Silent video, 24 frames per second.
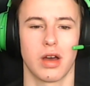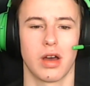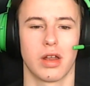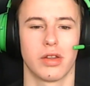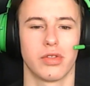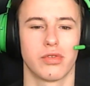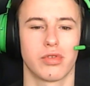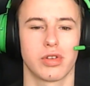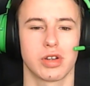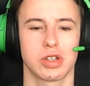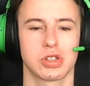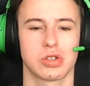
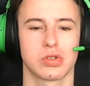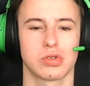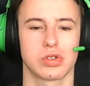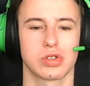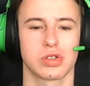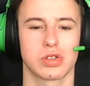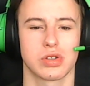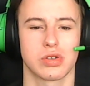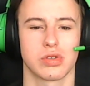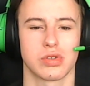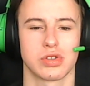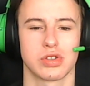and
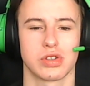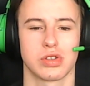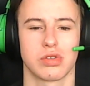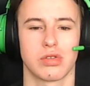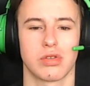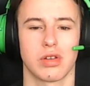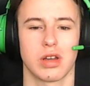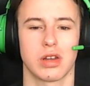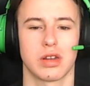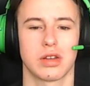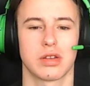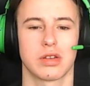
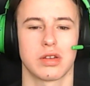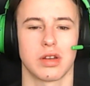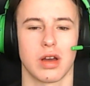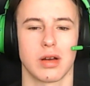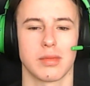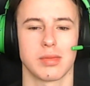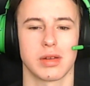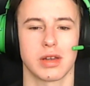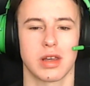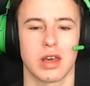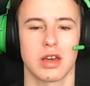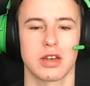resource-considerate
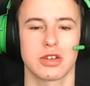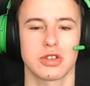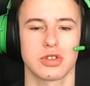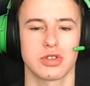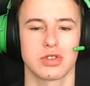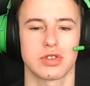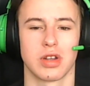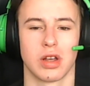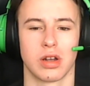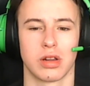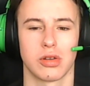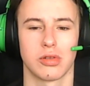
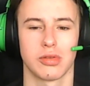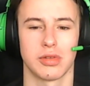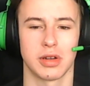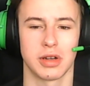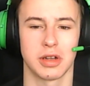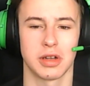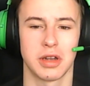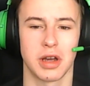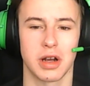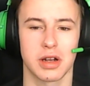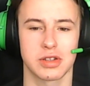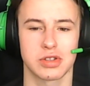applications, including
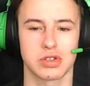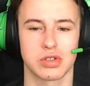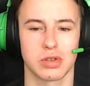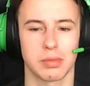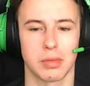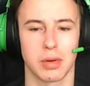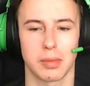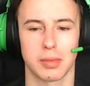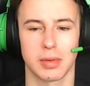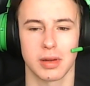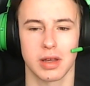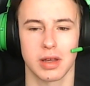desktop
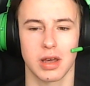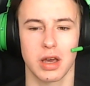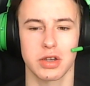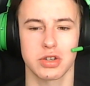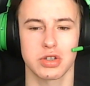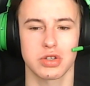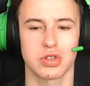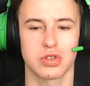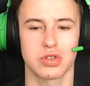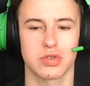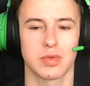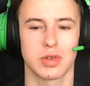
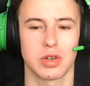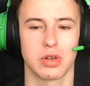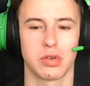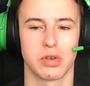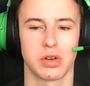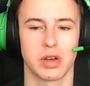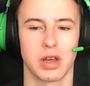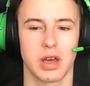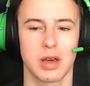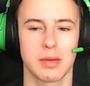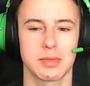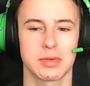applications,
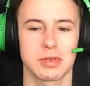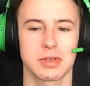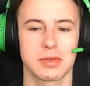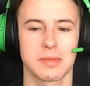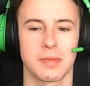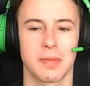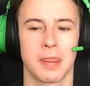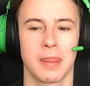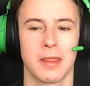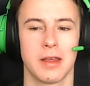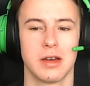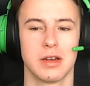video games,
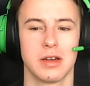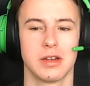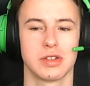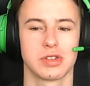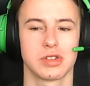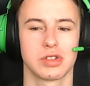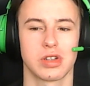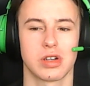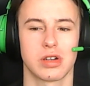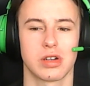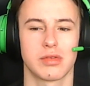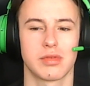
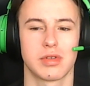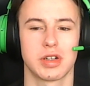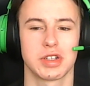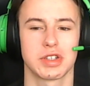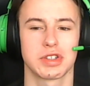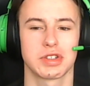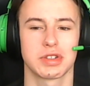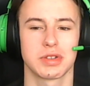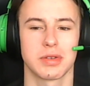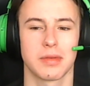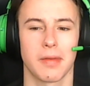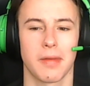
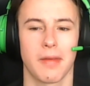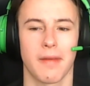servers.